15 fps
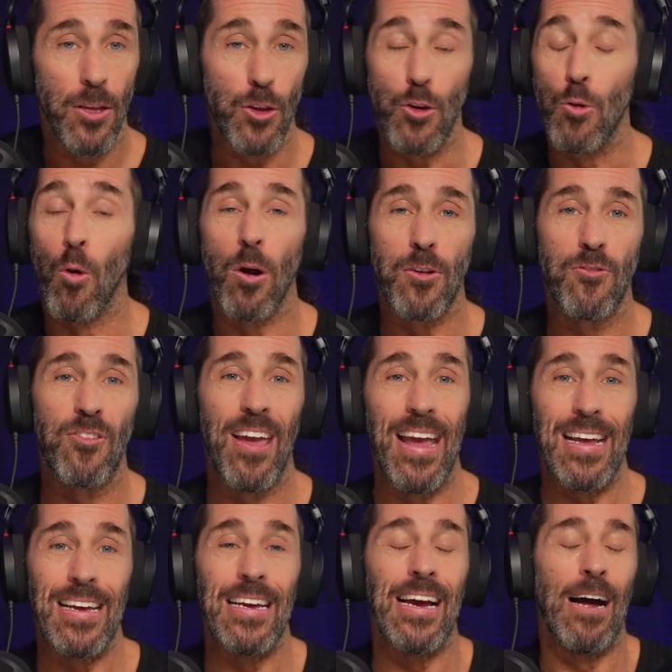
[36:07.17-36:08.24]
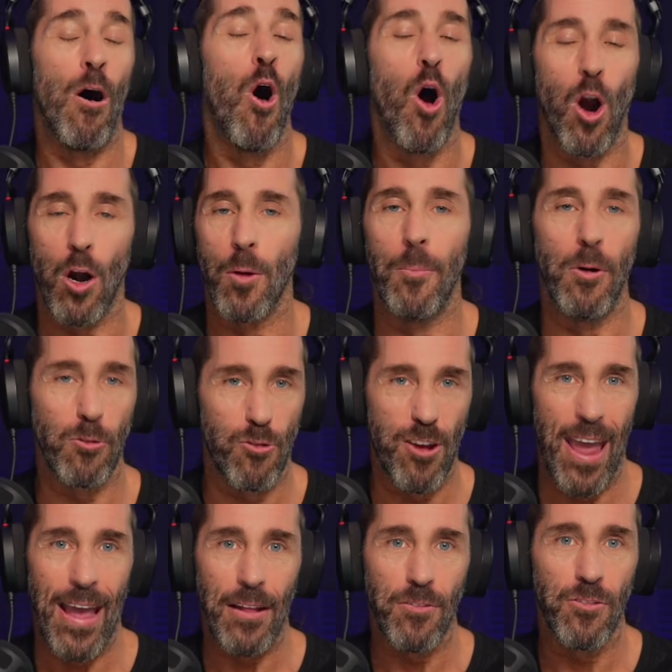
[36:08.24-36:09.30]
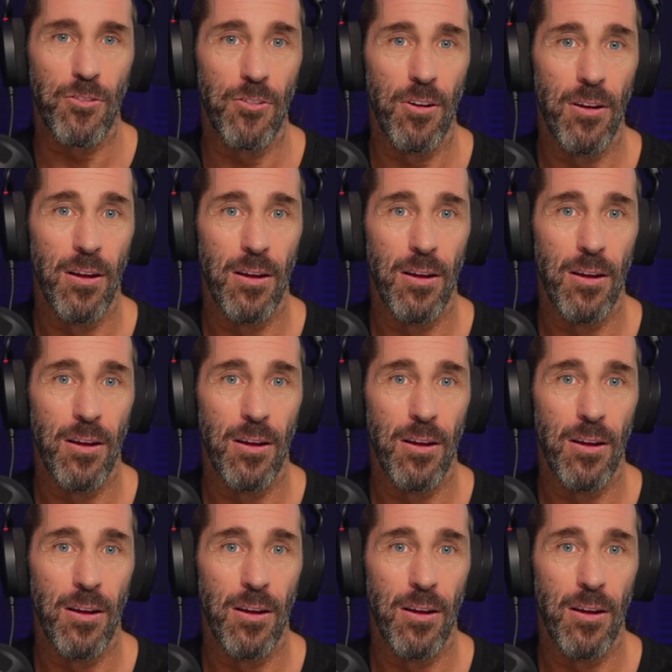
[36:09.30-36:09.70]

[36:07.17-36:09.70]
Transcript: you are taking a horrible chance.